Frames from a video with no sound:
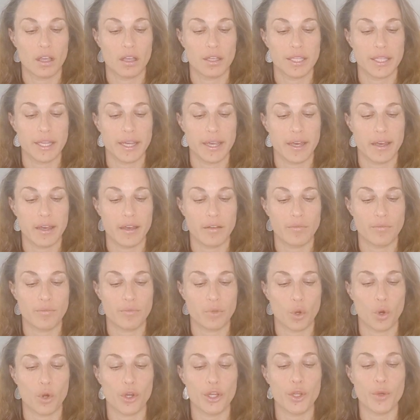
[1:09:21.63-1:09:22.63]
Yeah,
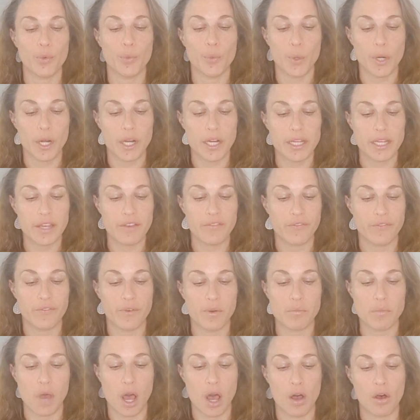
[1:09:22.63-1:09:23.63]
or you're working
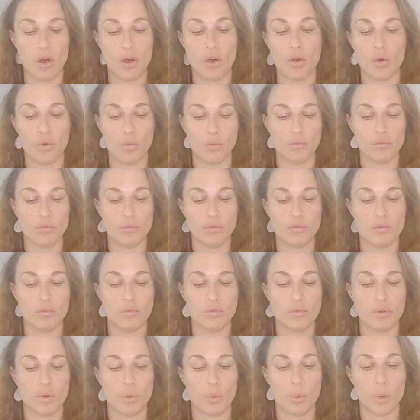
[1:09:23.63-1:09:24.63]
from home.
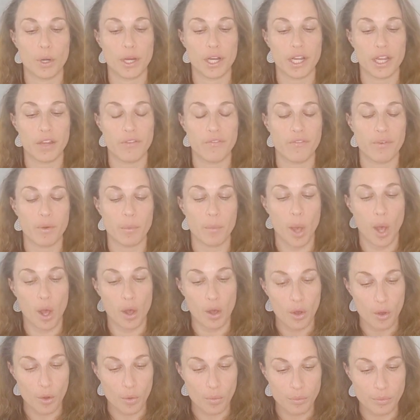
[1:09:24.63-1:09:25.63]
Working from
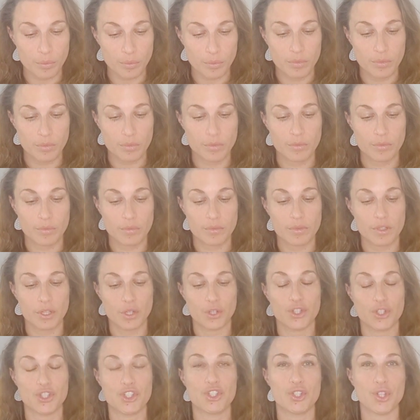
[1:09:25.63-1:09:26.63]
home,
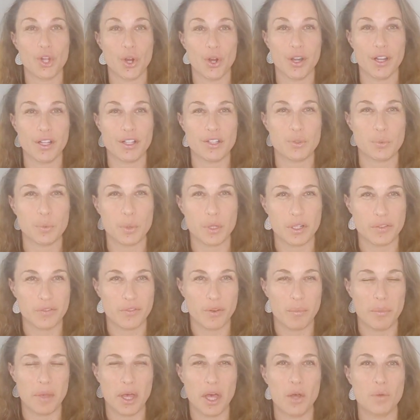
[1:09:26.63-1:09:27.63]
starting to work
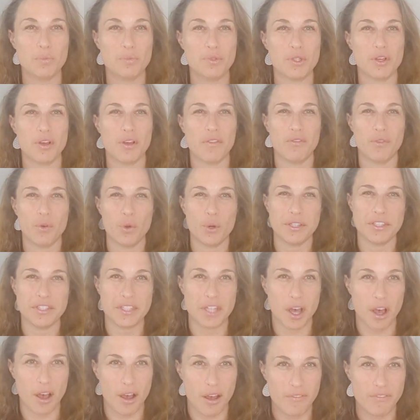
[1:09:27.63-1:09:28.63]
from home to avoid
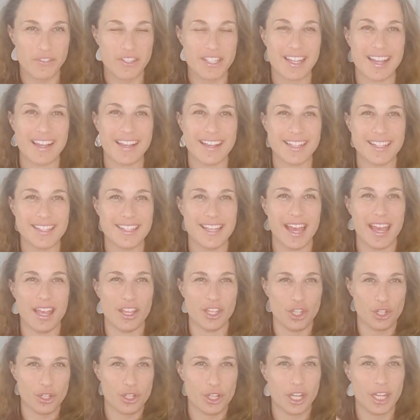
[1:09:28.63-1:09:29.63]
the office. Like I
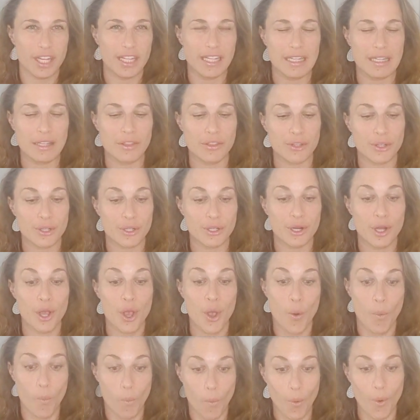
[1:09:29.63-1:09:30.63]
said, you're gonna either,
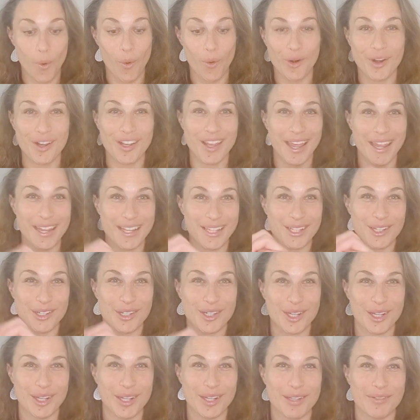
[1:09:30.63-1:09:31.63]
or like you're
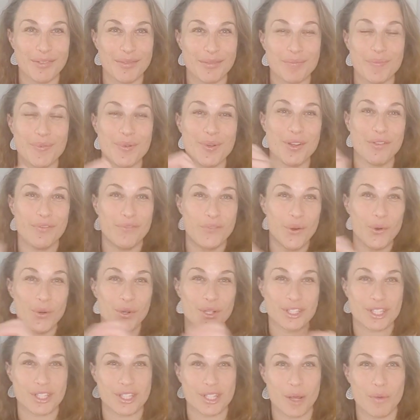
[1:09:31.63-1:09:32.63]
gonna put a
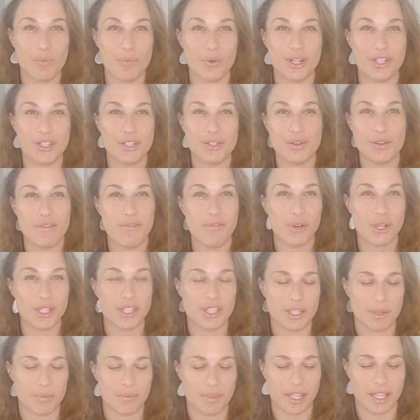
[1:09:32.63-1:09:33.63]
focus somewhere to avoid
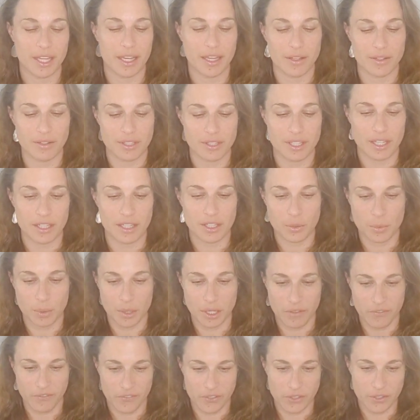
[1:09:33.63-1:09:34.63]
something else. That's
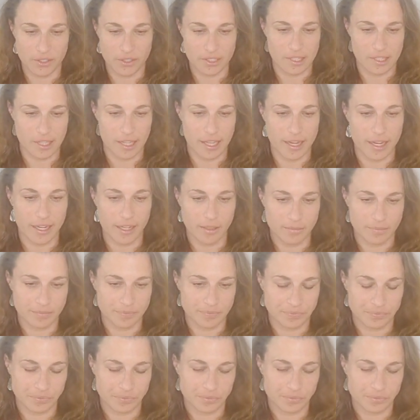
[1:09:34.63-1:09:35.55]
what it feels like.